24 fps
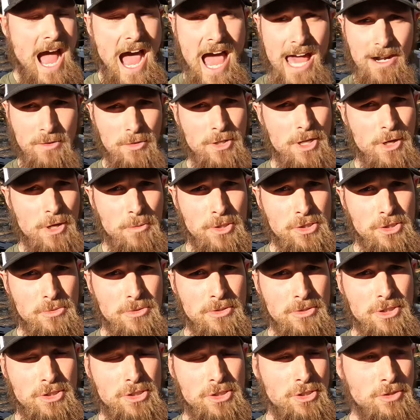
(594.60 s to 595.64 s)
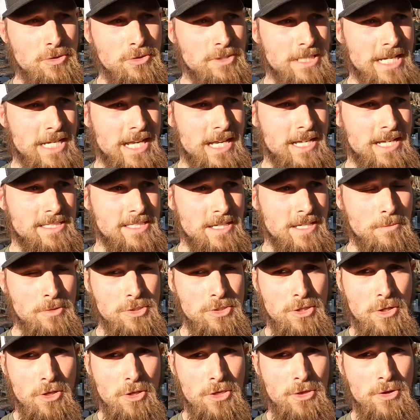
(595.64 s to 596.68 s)
I don't know which one to choose, guys. I
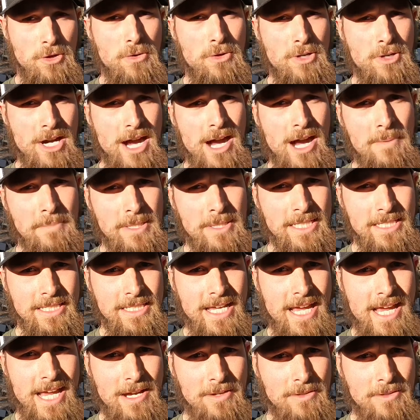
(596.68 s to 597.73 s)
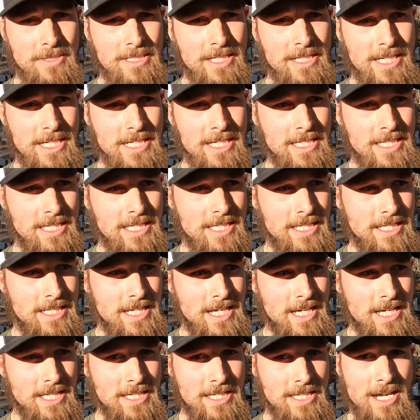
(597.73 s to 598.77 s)
want y'all to throw a comment down in
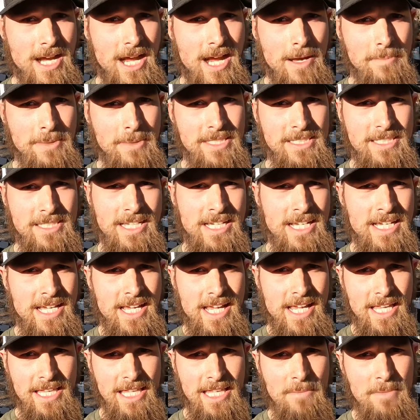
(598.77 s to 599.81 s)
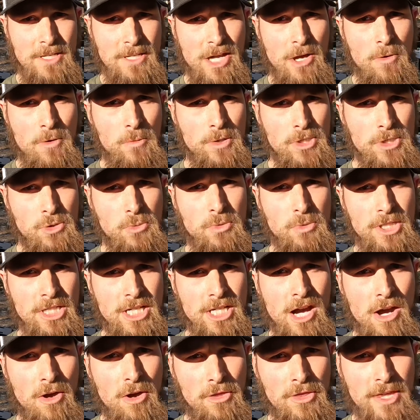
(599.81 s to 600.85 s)
the comments, and let me know which one
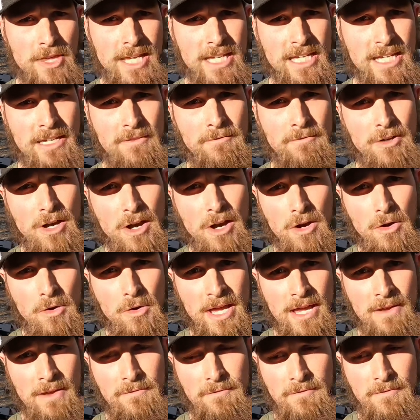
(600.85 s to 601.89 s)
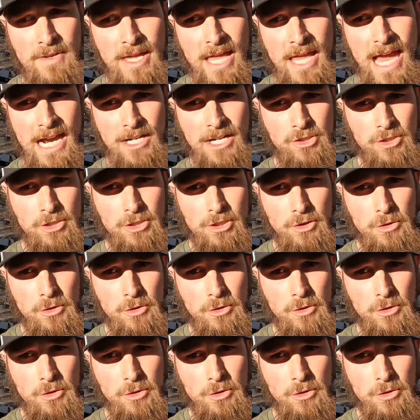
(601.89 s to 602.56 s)
y'all think, if y'all have actually